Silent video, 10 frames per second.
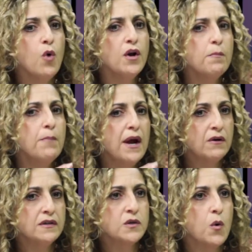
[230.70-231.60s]
what are
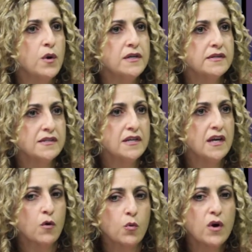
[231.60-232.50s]
parents going to
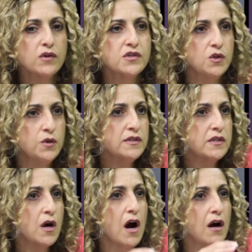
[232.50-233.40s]
see, or what are
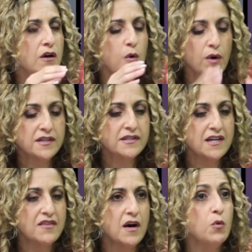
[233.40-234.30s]
students going to
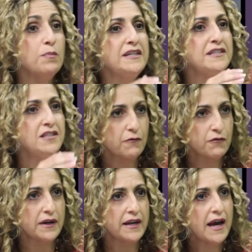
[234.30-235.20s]
see that will be
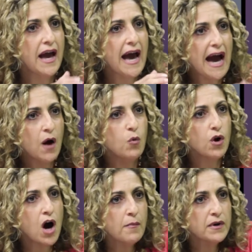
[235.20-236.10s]
different? How
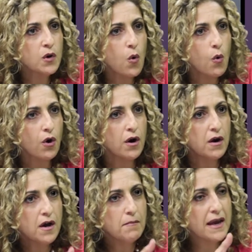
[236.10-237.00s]
will Common
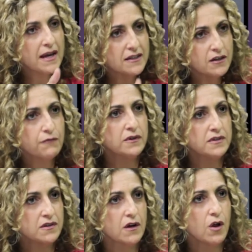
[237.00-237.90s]
Core make a
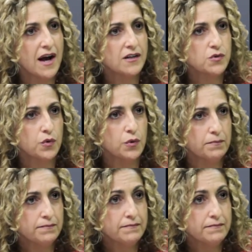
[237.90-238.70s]
difference in the classroom?